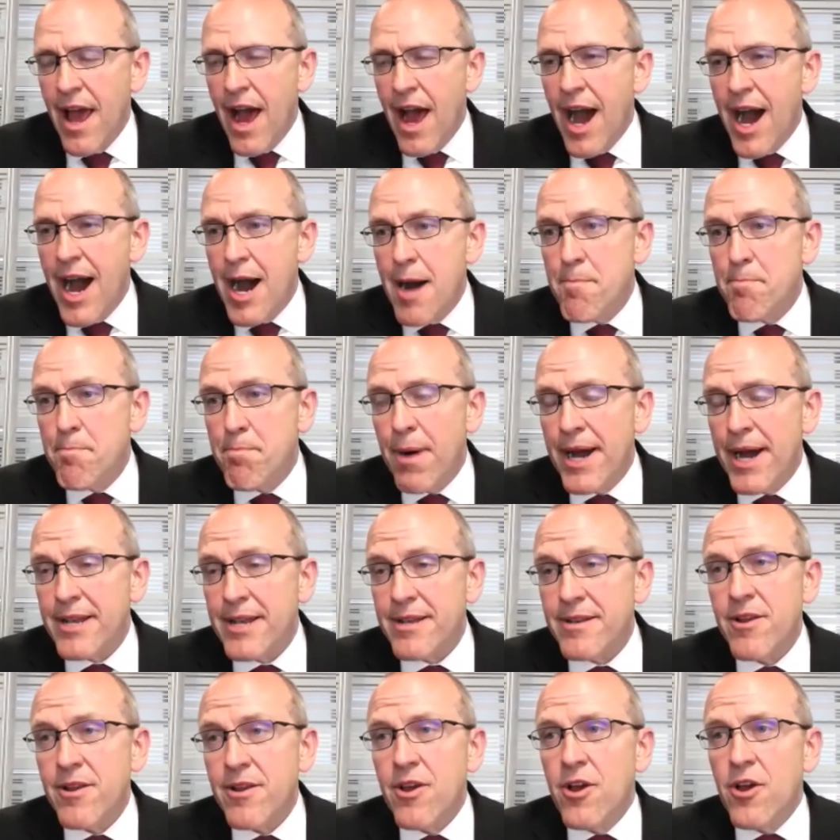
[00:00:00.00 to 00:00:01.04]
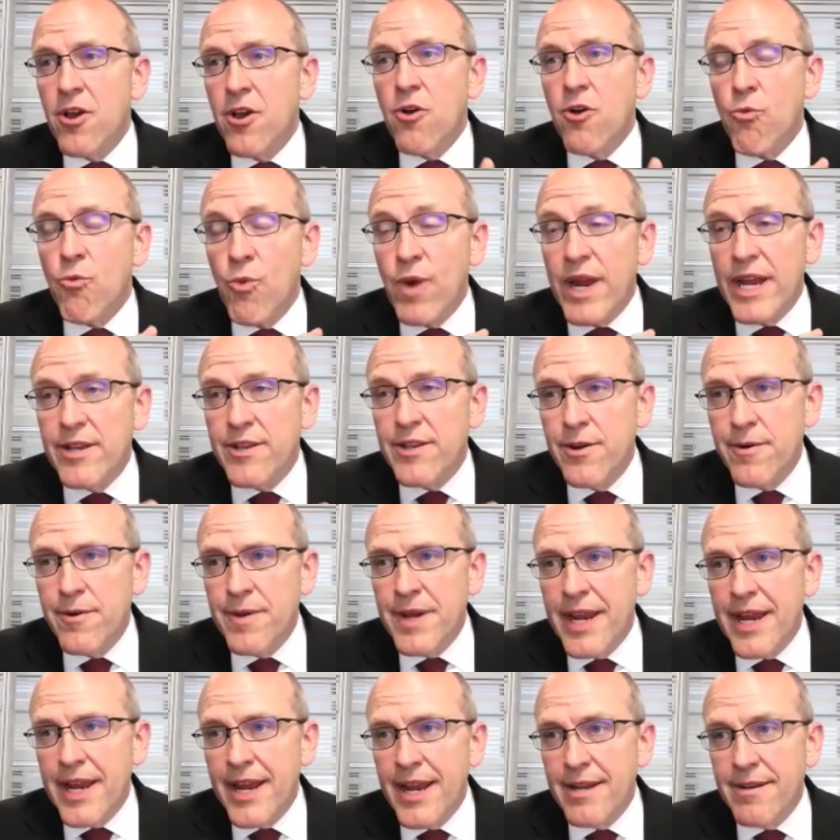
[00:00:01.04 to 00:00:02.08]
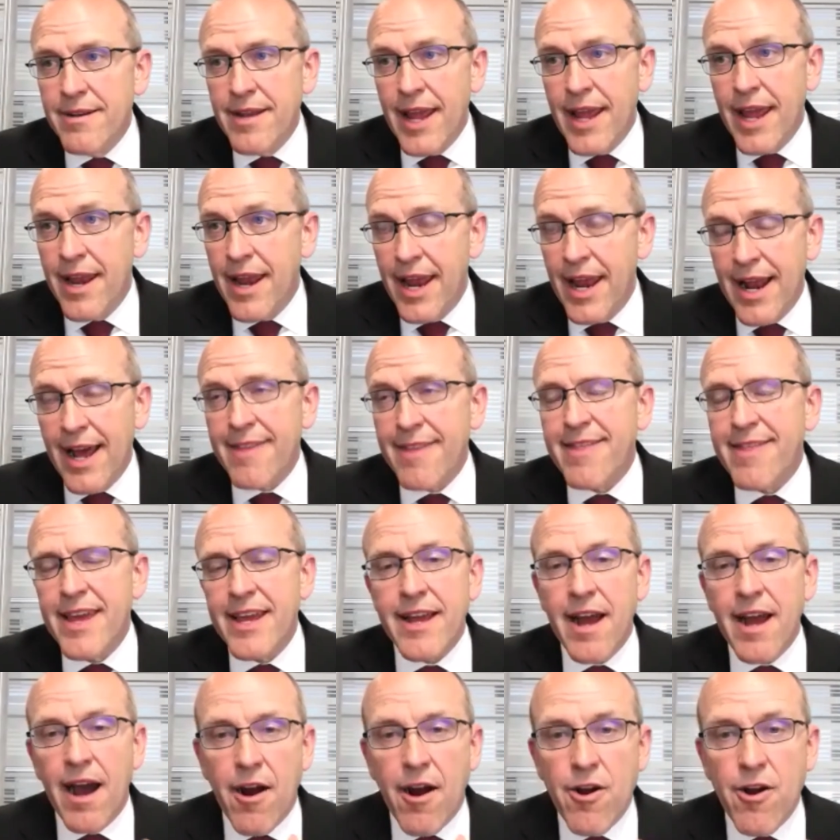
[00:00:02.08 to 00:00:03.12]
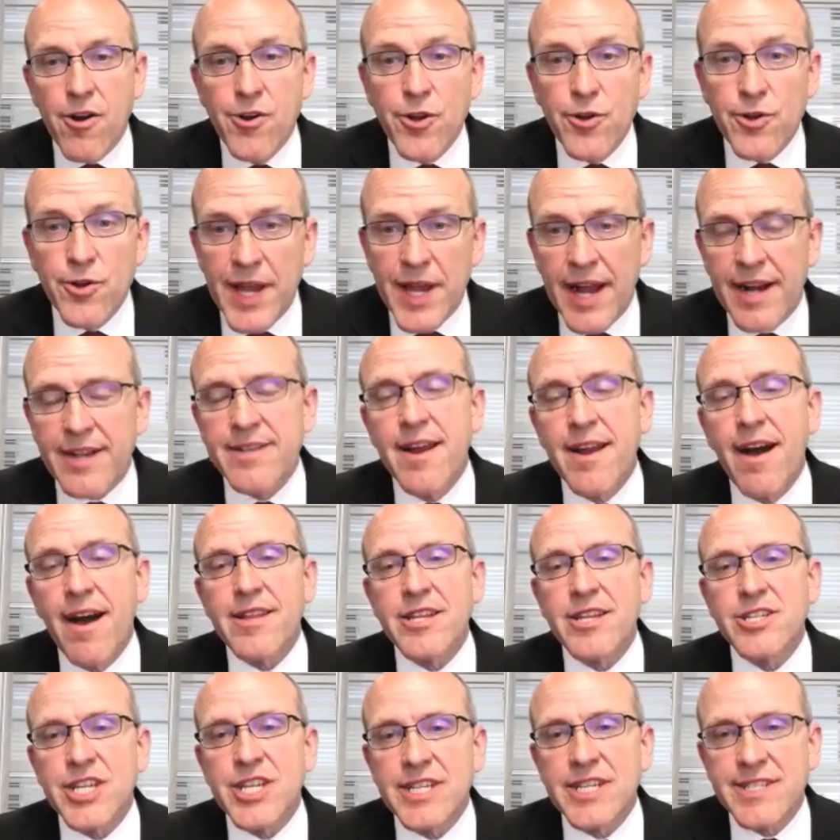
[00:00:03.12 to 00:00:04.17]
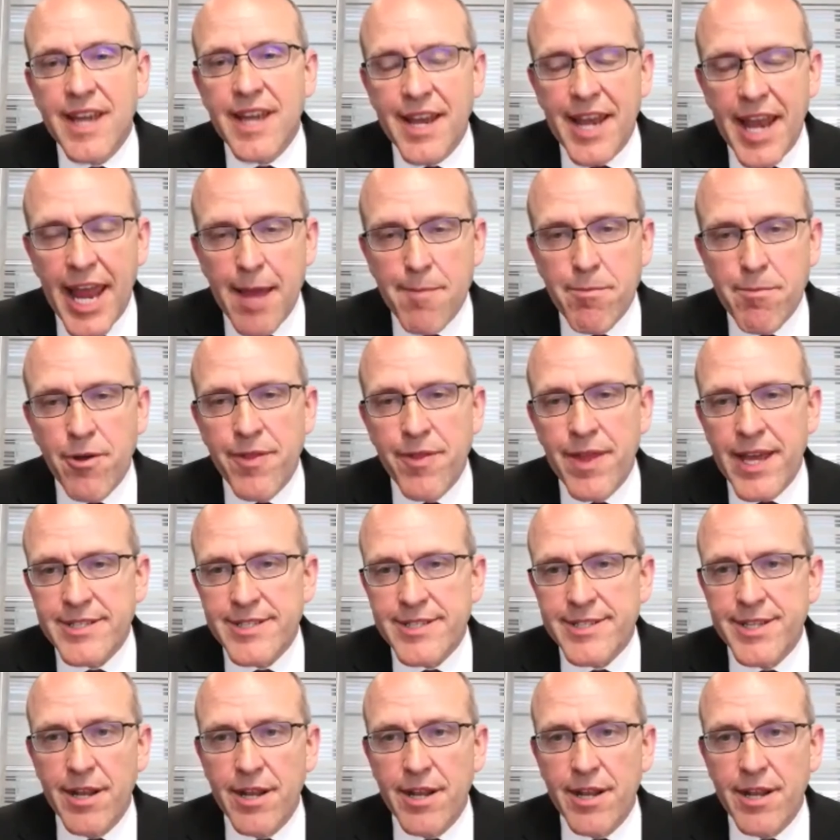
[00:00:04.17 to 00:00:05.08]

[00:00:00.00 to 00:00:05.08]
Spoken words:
But we do need, and I think our new technologies enable this.